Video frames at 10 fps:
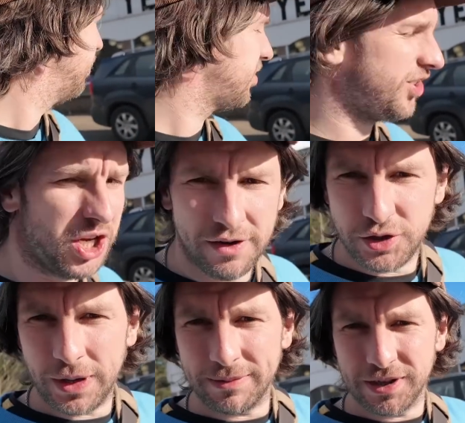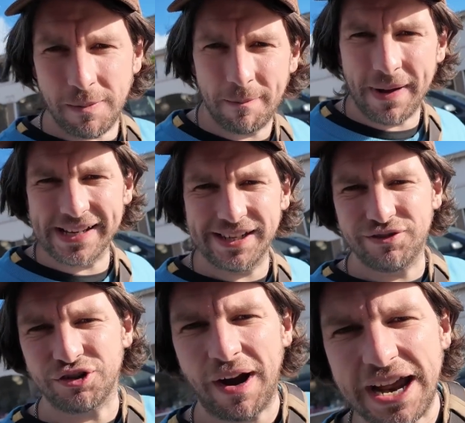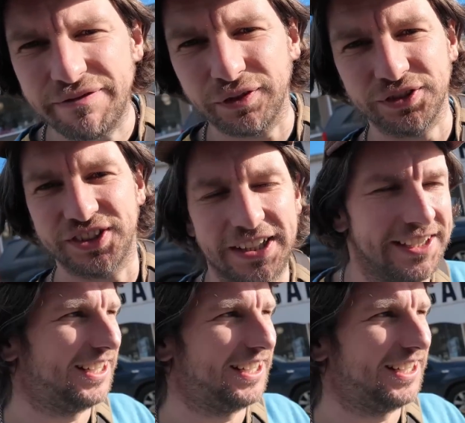that serves you an absolutely massive trifle still in a